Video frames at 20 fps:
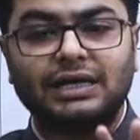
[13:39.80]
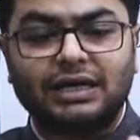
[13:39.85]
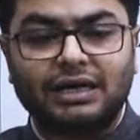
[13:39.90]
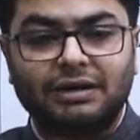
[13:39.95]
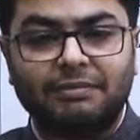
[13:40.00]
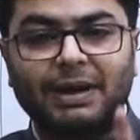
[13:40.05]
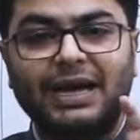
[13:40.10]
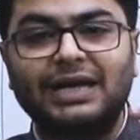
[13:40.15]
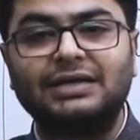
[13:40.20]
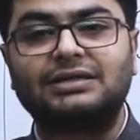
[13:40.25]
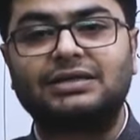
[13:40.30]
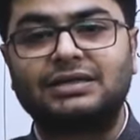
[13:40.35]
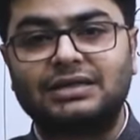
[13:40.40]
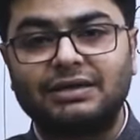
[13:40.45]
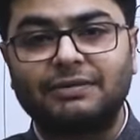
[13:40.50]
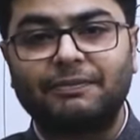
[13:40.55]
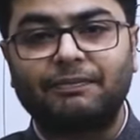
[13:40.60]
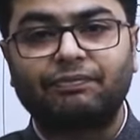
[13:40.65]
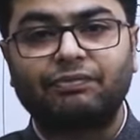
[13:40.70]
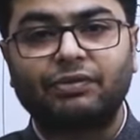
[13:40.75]

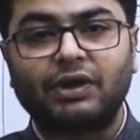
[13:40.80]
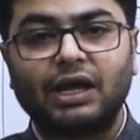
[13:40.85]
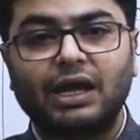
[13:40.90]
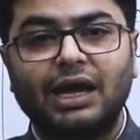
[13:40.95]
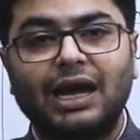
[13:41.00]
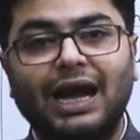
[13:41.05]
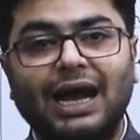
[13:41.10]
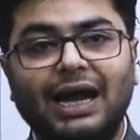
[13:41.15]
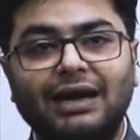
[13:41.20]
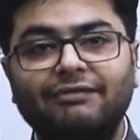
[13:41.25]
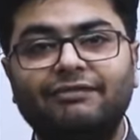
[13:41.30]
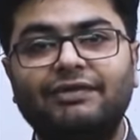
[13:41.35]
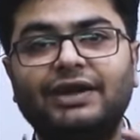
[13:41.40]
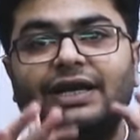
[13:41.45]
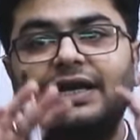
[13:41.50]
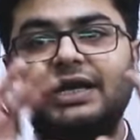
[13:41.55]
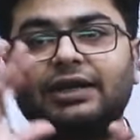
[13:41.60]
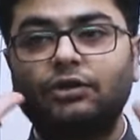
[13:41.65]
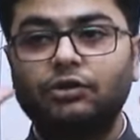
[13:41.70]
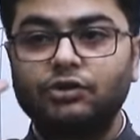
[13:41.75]
remains, and
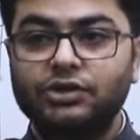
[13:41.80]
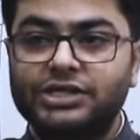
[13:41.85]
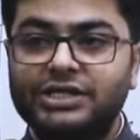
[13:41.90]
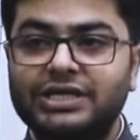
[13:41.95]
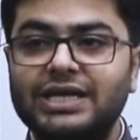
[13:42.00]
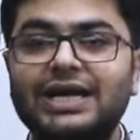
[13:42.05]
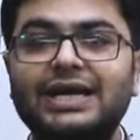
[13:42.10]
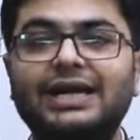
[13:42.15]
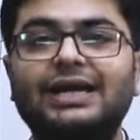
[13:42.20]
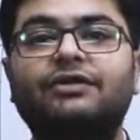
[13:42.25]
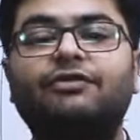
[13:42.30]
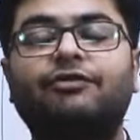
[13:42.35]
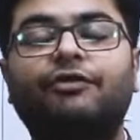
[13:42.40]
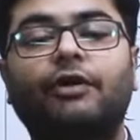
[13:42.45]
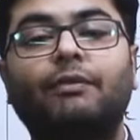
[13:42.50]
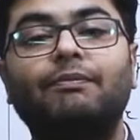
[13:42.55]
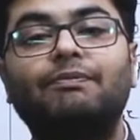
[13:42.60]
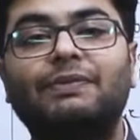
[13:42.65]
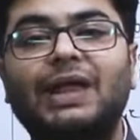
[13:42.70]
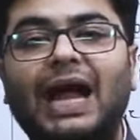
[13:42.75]
we need to see it
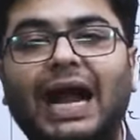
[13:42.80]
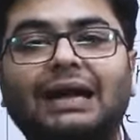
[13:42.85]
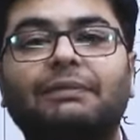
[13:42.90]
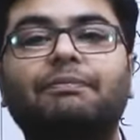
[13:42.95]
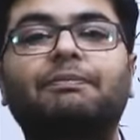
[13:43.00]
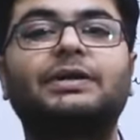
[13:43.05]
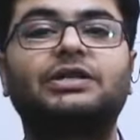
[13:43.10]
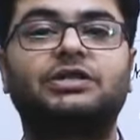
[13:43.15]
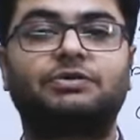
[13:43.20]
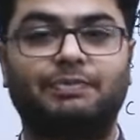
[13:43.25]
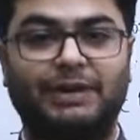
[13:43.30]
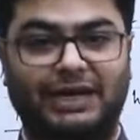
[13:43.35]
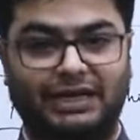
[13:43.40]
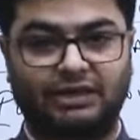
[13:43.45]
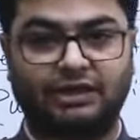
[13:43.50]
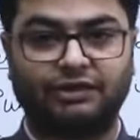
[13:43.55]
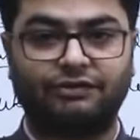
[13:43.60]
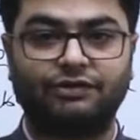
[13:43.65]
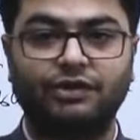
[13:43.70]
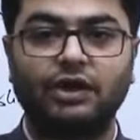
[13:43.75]
from that
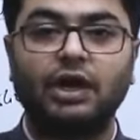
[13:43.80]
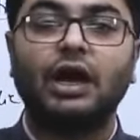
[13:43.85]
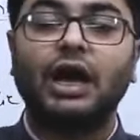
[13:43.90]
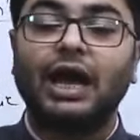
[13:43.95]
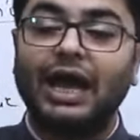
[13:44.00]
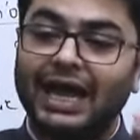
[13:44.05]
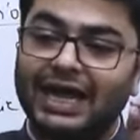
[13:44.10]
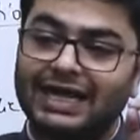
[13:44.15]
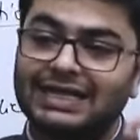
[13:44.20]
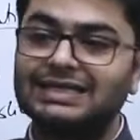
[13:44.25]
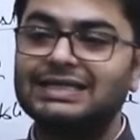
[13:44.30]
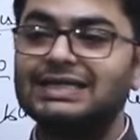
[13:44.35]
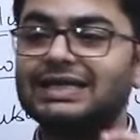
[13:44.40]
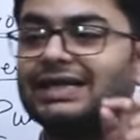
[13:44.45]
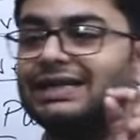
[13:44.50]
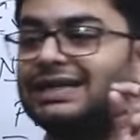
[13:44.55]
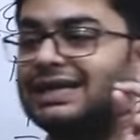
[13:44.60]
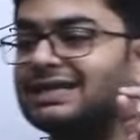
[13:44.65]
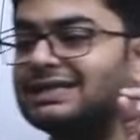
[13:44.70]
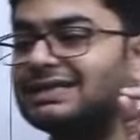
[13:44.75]
perspective. Hence,
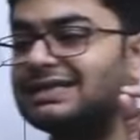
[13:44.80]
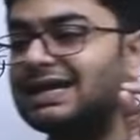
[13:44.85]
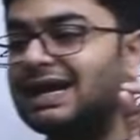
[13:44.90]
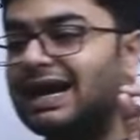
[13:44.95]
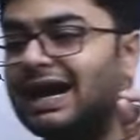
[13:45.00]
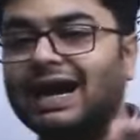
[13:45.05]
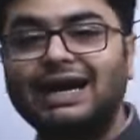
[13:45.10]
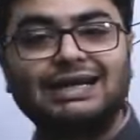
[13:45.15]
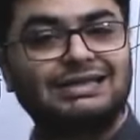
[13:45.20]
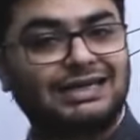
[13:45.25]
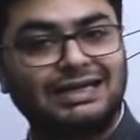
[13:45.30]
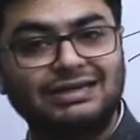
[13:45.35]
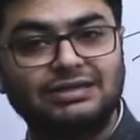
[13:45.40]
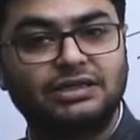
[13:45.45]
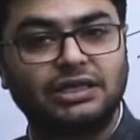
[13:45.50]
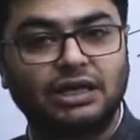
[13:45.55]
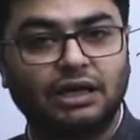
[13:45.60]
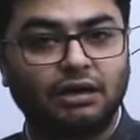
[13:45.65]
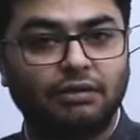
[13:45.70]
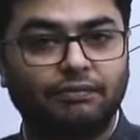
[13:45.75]
it is
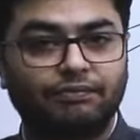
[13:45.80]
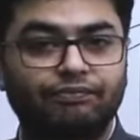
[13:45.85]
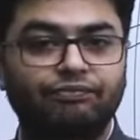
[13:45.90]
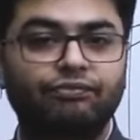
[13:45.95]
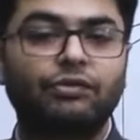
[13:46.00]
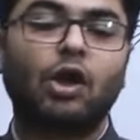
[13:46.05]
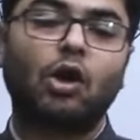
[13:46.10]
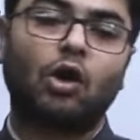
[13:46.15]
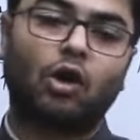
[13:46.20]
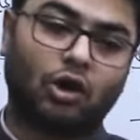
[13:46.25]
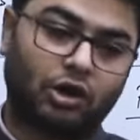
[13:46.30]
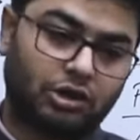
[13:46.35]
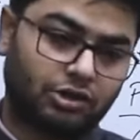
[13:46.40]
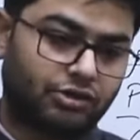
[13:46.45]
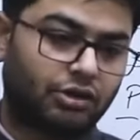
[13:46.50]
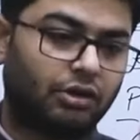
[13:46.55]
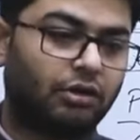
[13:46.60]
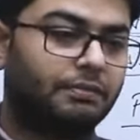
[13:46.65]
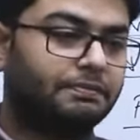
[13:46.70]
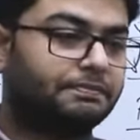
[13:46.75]
essential.
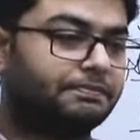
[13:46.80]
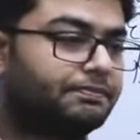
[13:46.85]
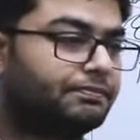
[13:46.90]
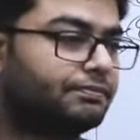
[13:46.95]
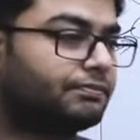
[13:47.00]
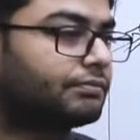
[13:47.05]
Also,